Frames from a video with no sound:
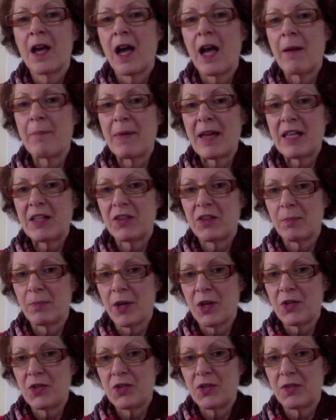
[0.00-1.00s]
I make the
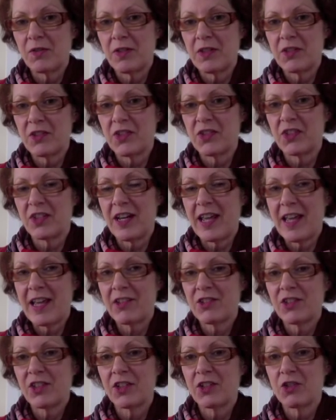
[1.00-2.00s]
most of this as an
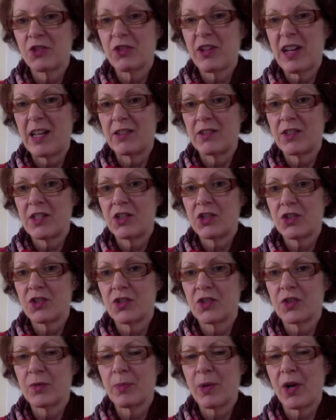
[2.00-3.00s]
excellent
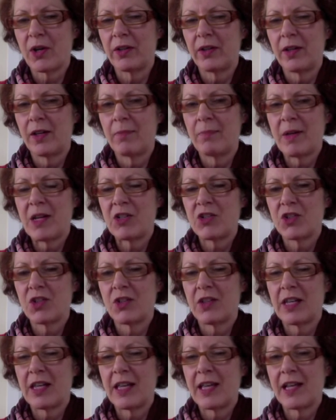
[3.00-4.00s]
transition spot and
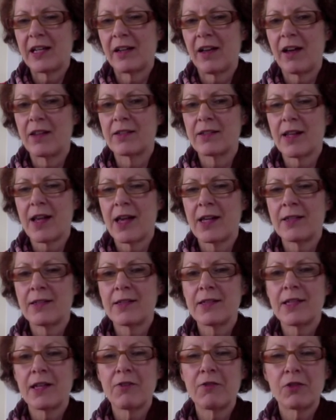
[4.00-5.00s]
mention the airline's
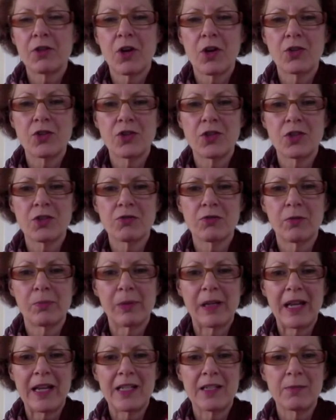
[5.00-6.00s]
unselfconscious
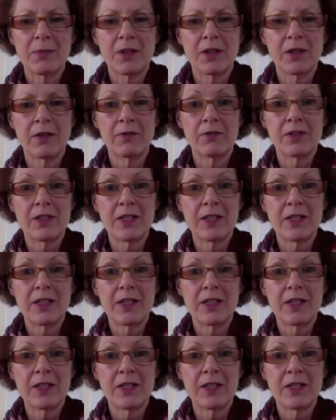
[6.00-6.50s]
replacement of